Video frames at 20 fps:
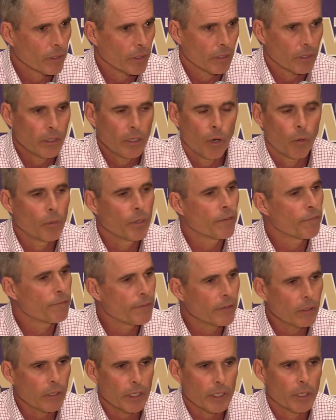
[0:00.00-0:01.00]
you know, when you
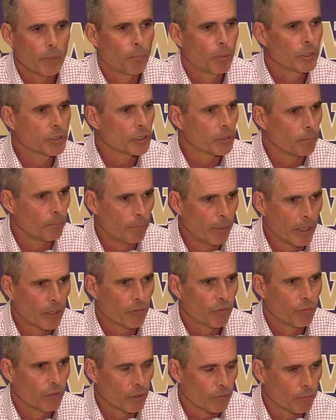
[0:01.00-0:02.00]
feel like you put your
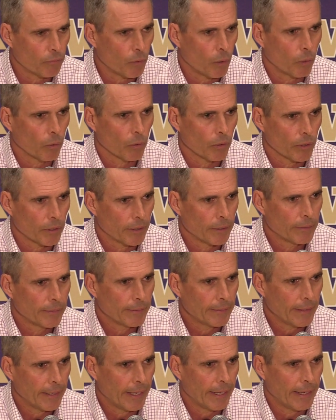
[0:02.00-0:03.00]
best foot forward
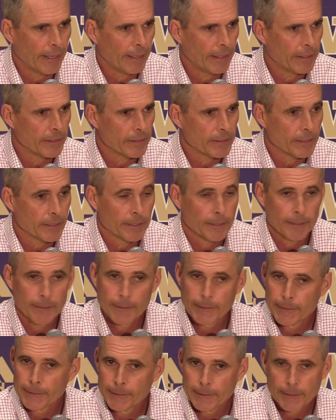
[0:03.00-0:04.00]
and,
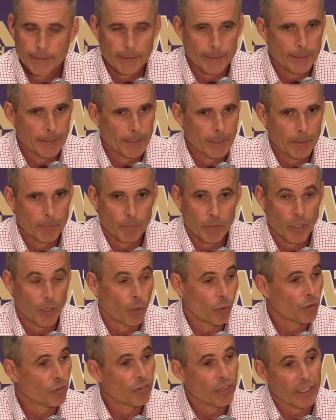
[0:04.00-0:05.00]
you
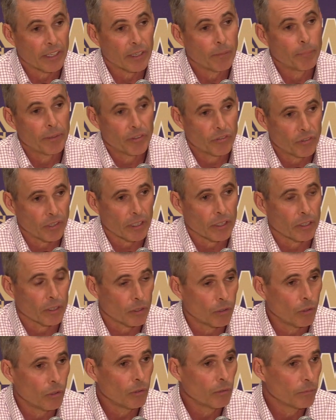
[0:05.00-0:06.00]
know, this thing can be
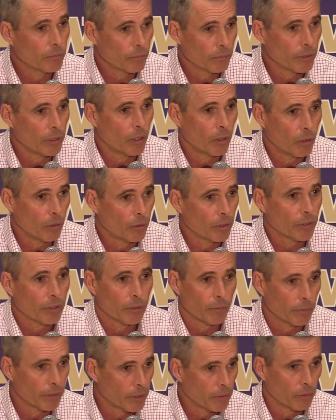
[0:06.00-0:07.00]
cyclical, you know, with
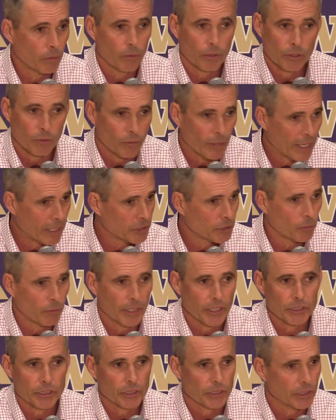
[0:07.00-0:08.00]
the recruit, with
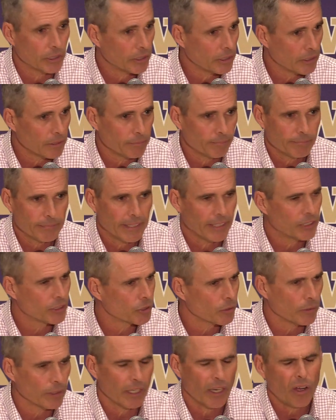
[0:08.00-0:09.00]
graduation and
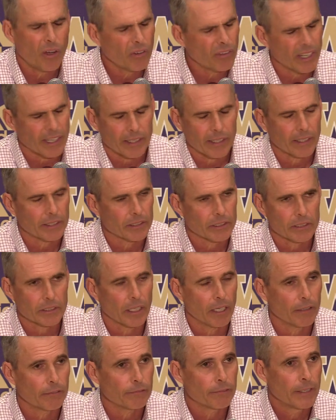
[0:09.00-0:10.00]
injury, all that kind of
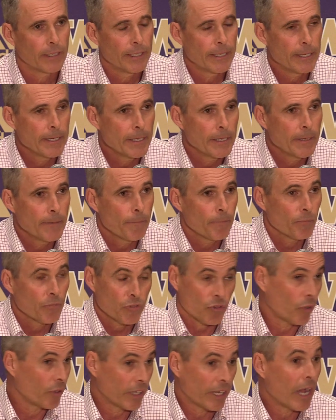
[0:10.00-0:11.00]
stuff.
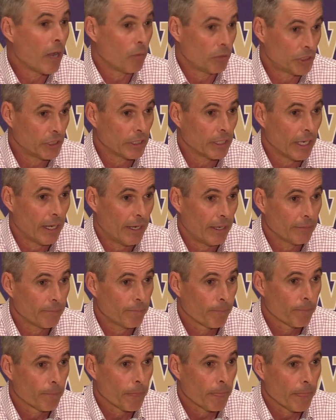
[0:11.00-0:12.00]
So you got what you got.
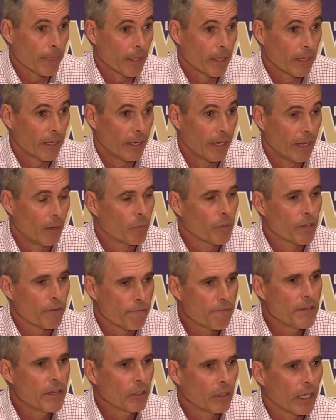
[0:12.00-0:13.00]
And when you
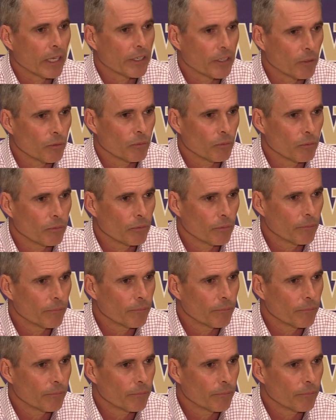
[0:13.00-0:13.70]
feel like the